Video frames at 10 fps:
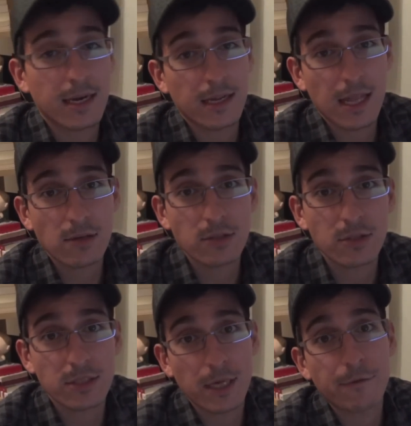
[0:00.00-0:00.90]
it allows you
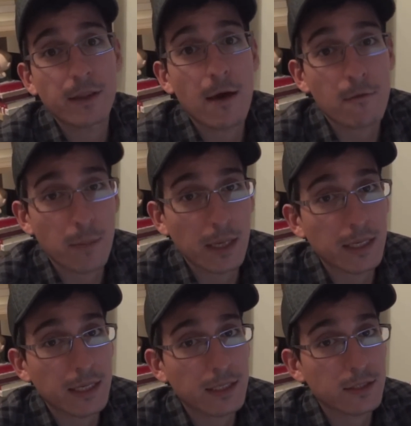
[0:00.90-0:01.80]
to save a lot of
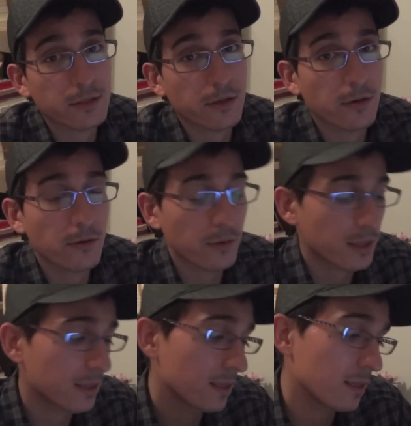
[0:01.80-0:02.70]
money. So with
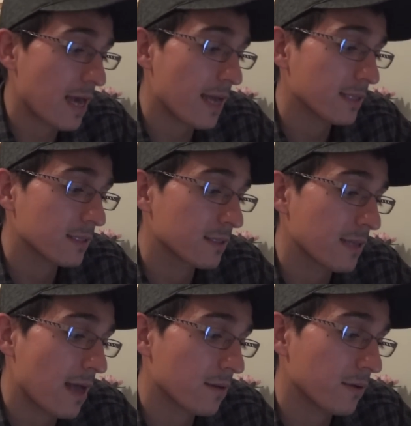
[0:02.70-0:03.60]
that
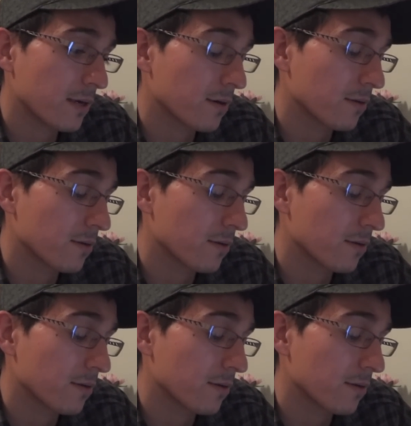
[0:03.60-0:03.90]
salary,